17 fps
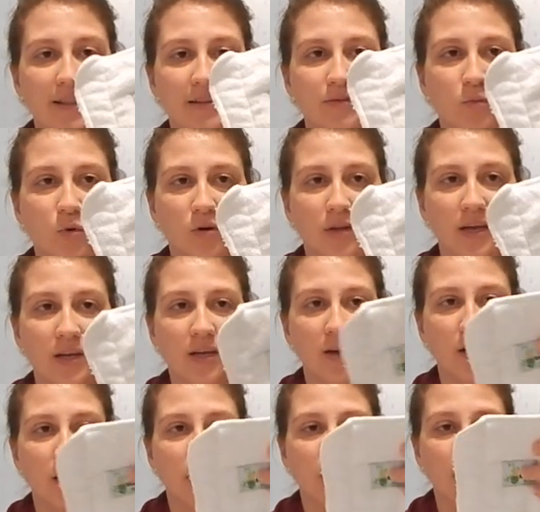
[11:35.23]
it's more like
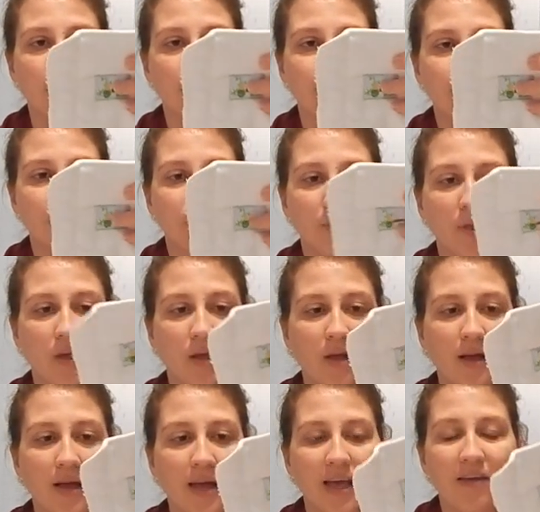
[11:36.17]

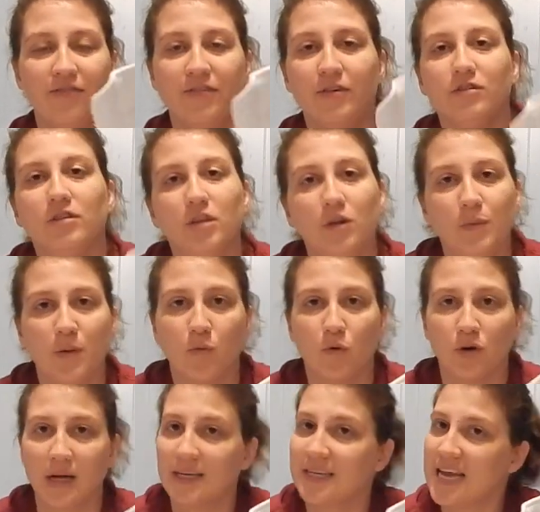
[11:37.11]
it feels a little bit
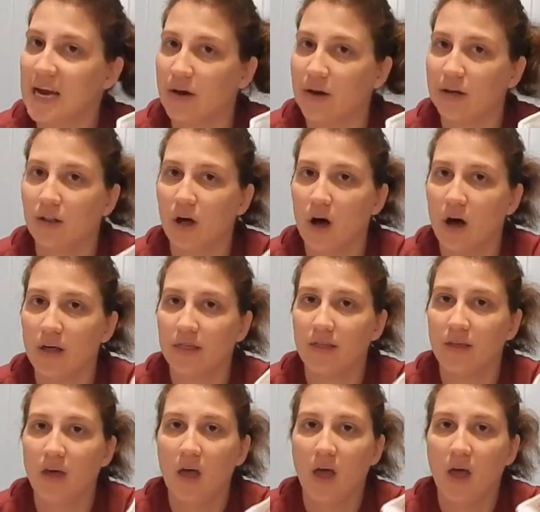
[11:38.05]
more like terry cloth,